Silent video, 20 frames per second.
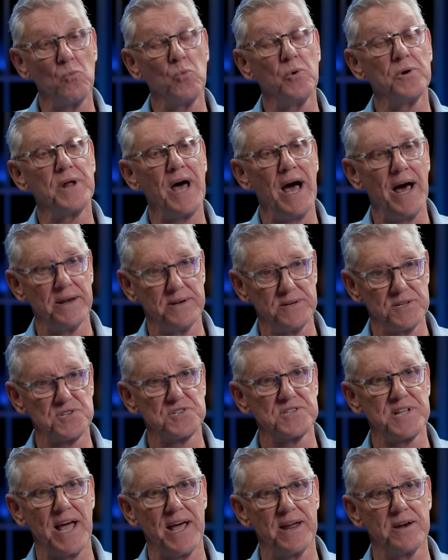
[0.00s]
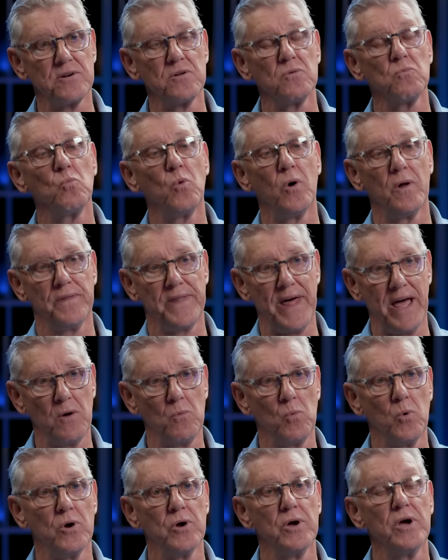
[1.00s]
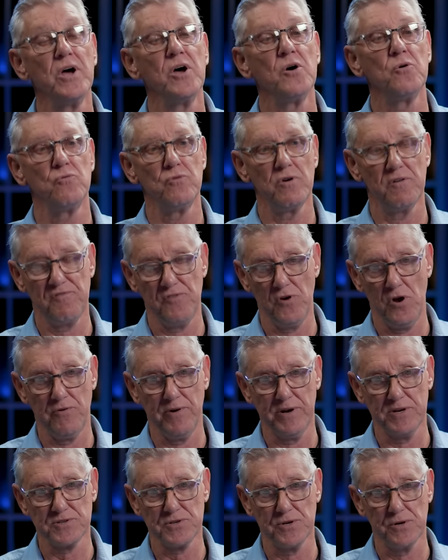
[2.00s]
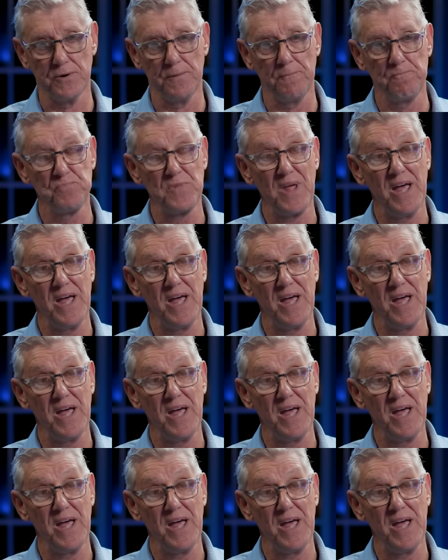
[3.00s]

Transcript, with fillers: would understand what they were referring to.